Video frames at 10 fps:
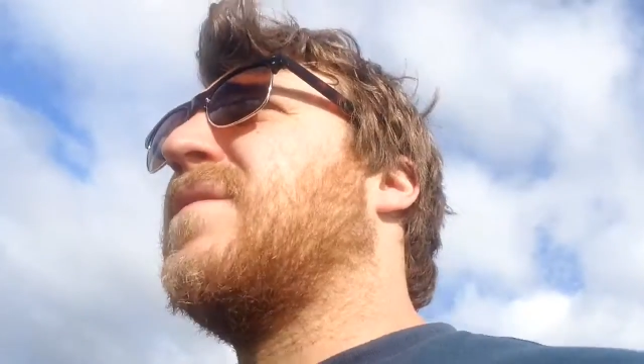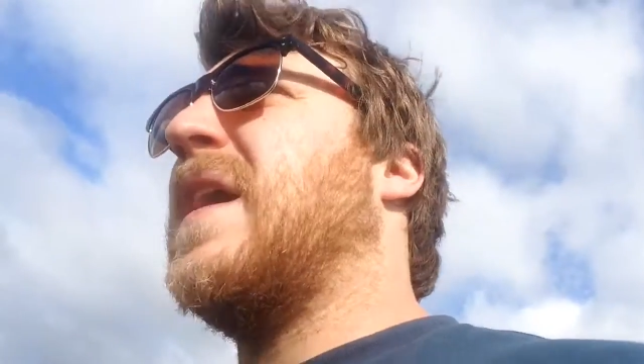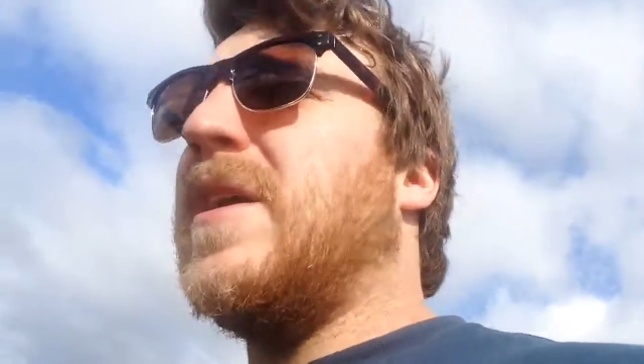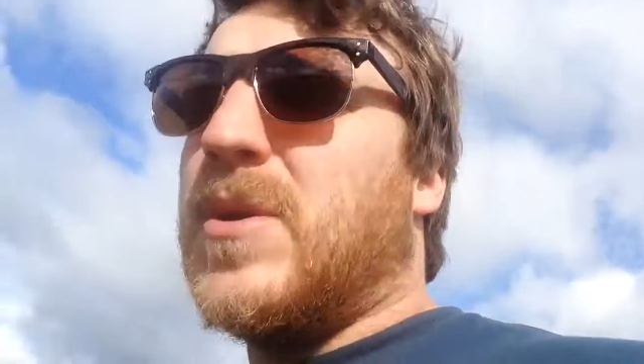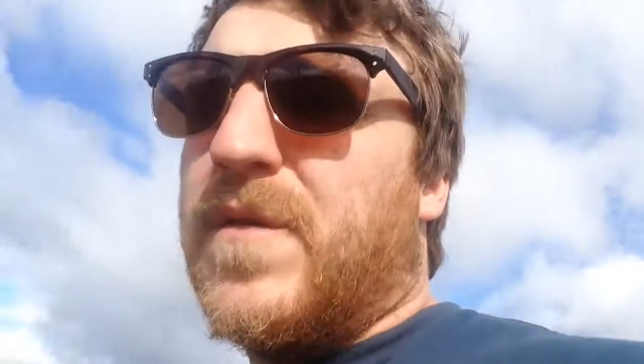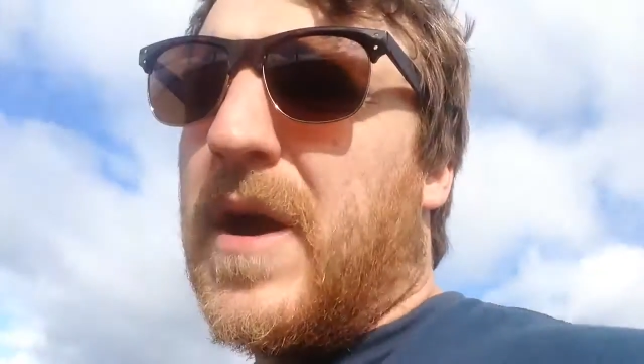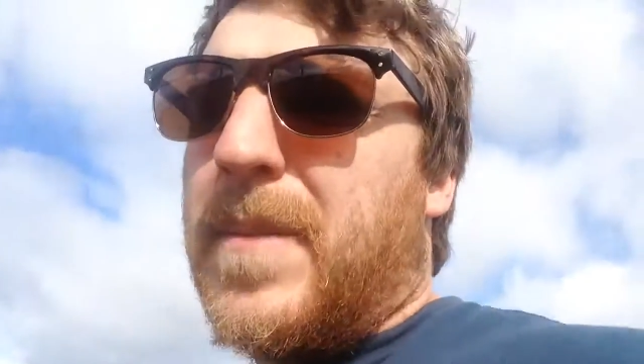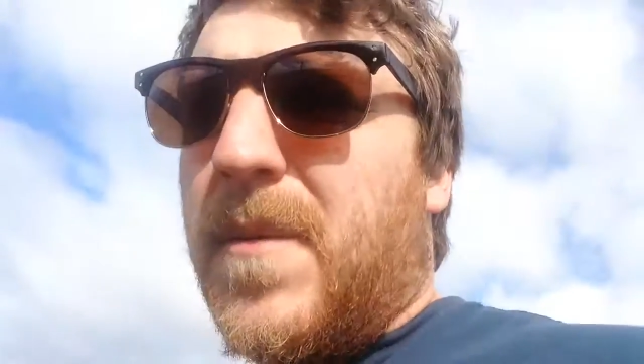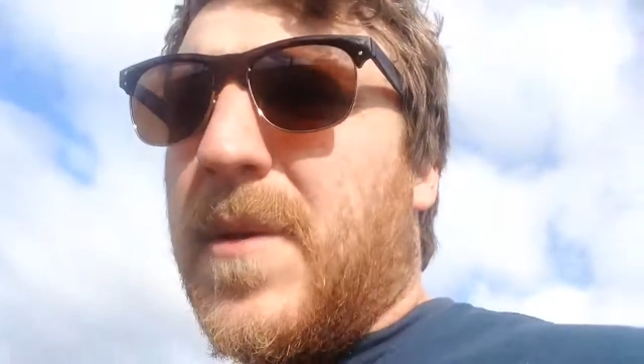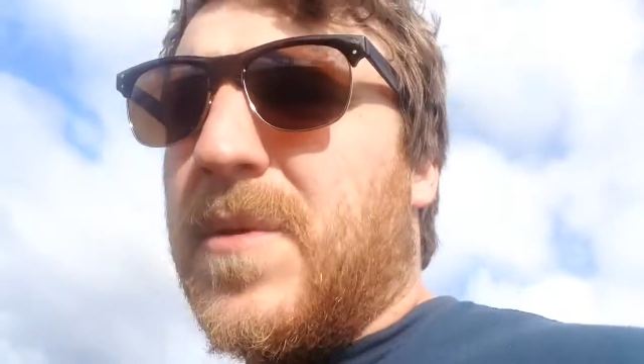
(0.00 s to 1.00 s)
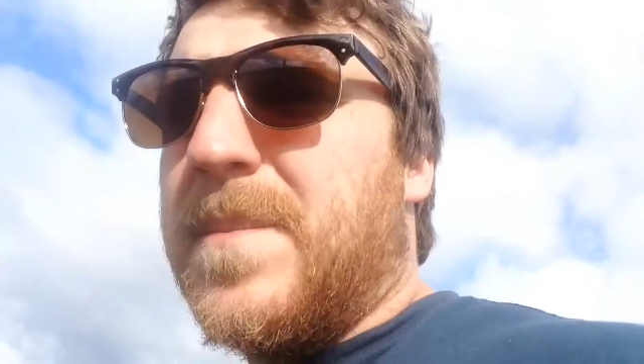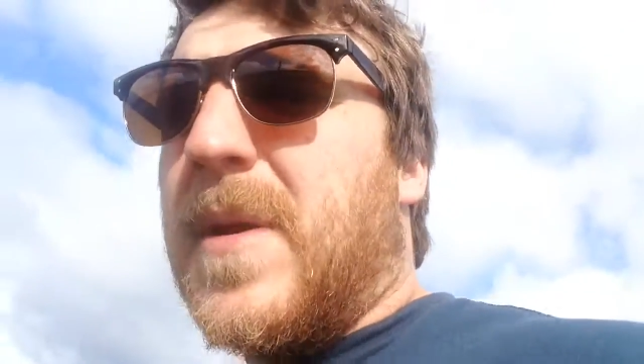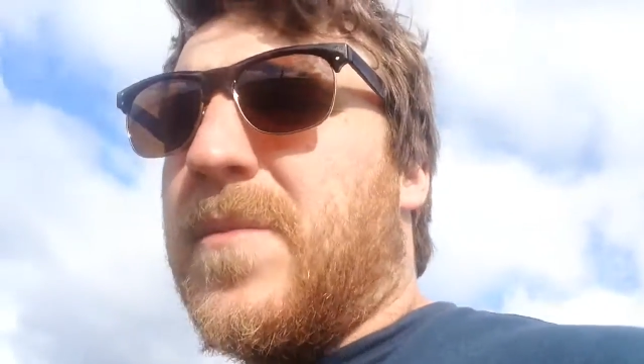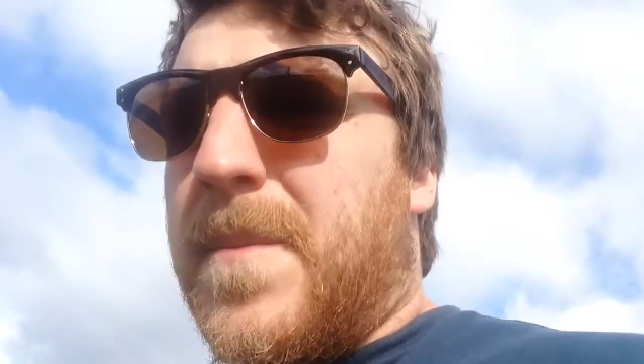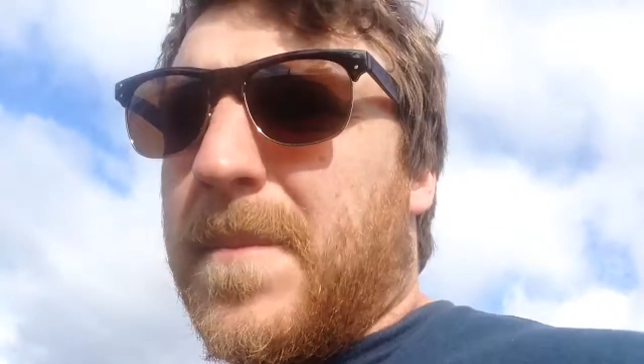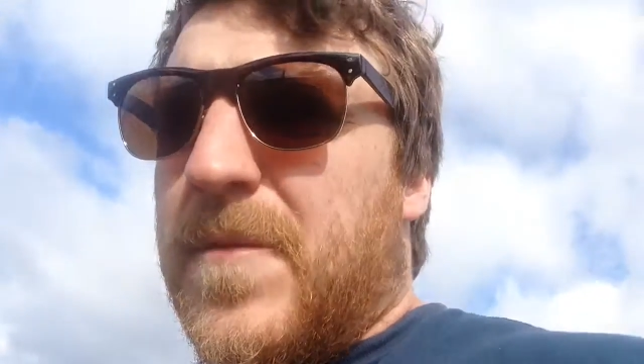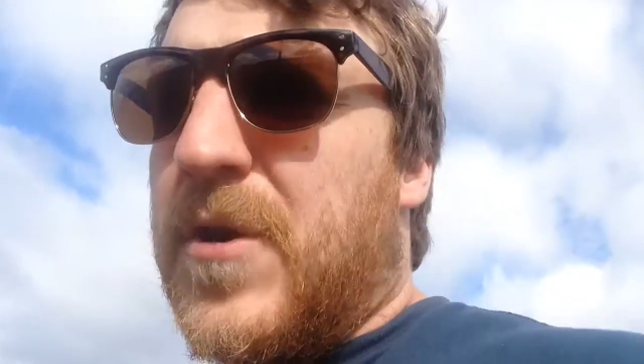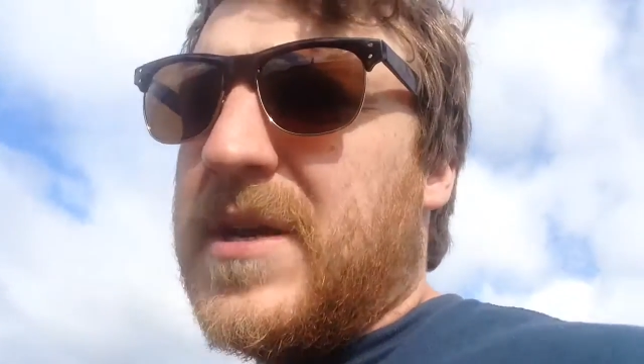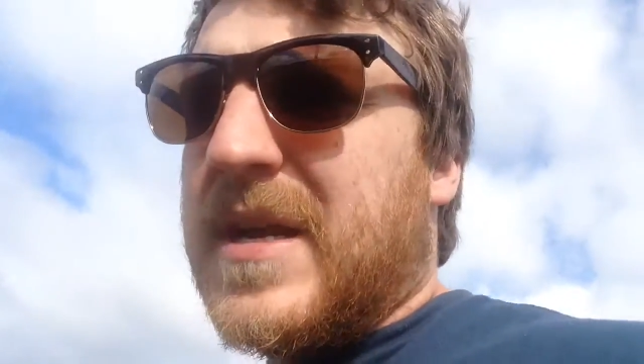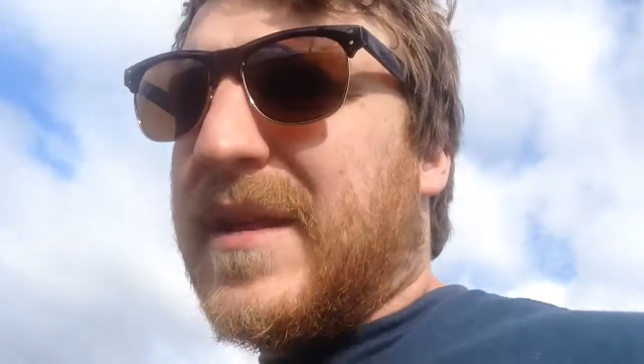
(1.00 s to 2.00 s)
value of it, I probably wouldn't be
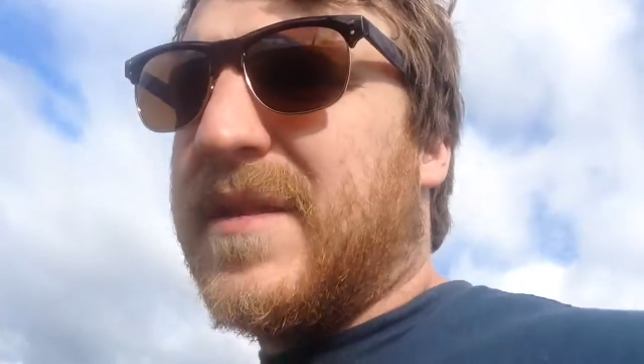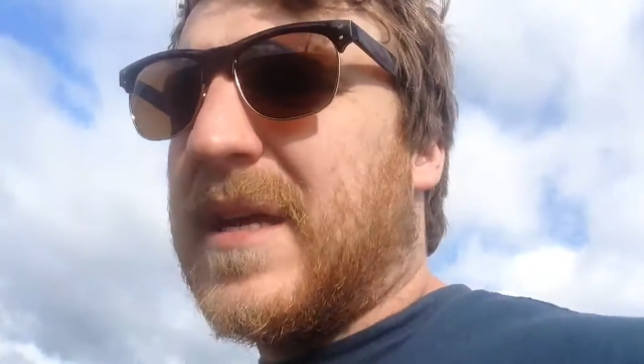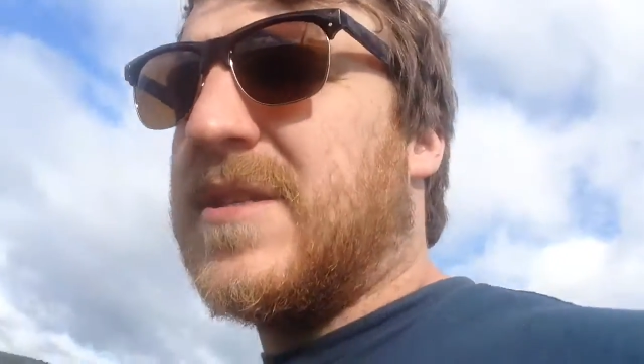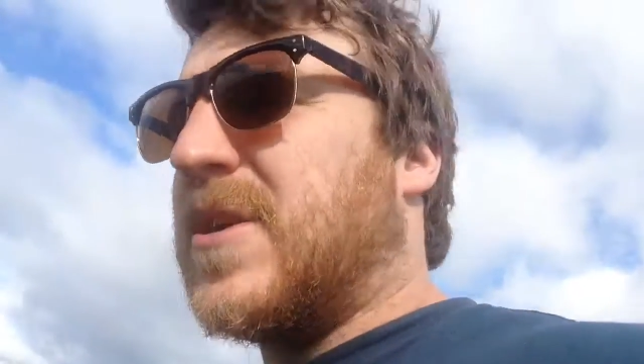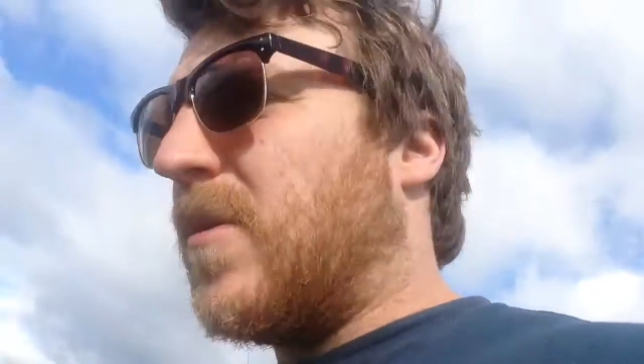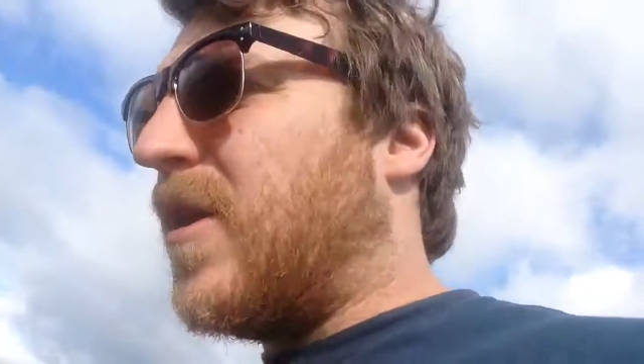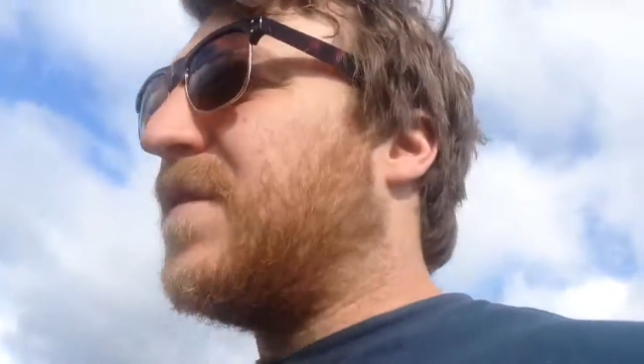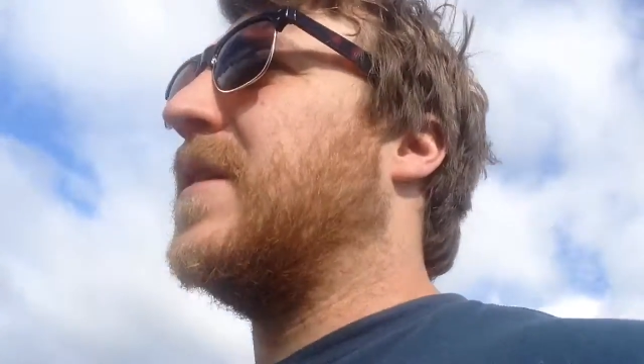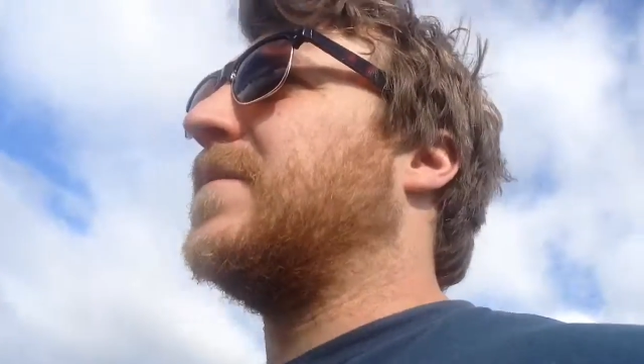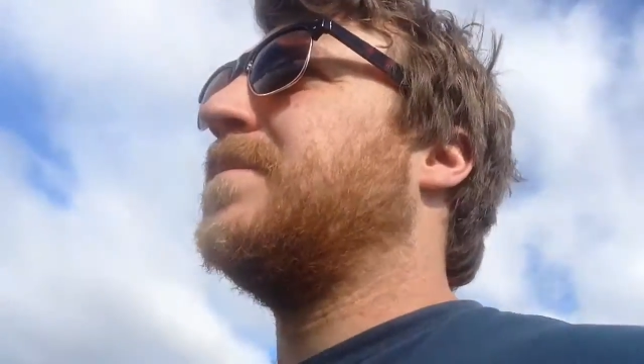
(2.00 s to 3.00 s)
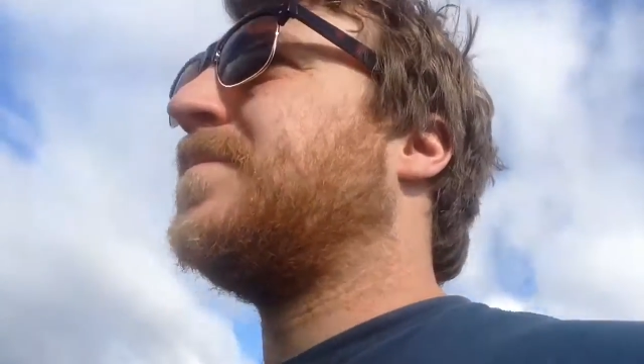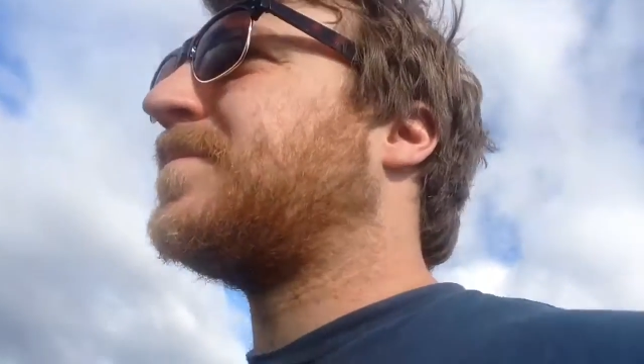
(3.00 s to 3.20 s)
reading that thing so often.